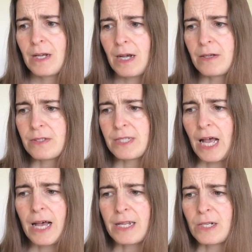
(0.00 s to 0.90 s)
how
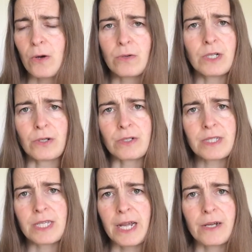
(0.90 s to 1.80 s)
sad, lonely, or
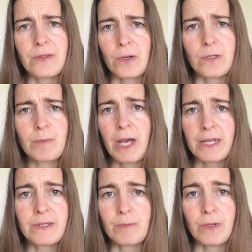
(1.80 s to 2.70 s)
scared those
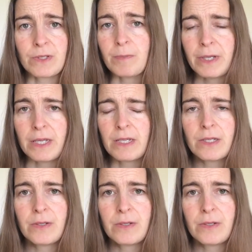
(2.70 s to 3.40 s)
pets must be,